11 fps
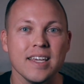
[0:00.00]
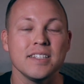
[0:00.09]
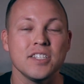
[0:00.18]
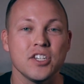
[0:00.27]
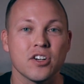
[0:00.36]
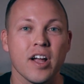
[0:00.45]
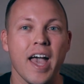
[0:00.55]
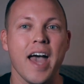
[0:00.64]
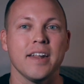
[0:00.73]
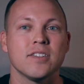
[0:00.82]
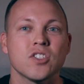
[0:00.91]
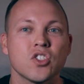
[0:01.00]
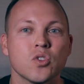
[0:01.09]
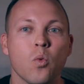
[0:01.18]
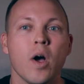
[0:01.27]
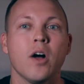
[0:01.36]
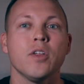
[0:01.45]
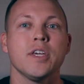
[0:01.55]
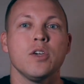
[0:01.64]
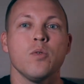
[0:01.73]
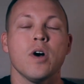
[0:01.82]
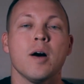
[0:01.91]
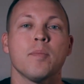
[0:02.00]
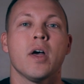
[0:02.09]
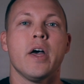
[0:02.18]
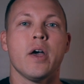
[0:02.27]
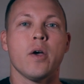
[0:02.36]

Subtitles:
into your head and swelling you up